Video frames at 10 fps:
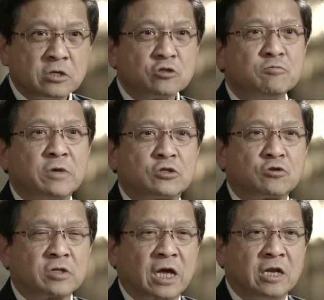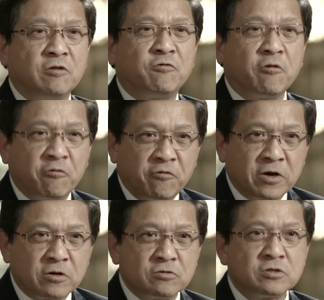to make sure that it
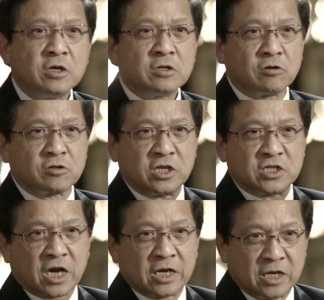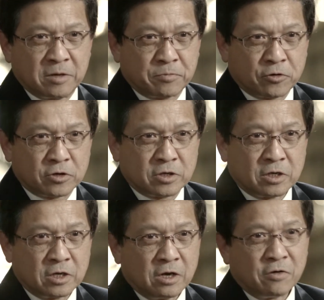fulfills the design input,
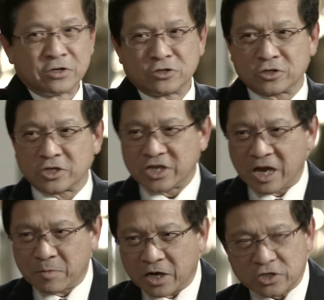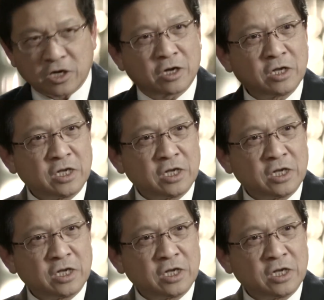which is the same as a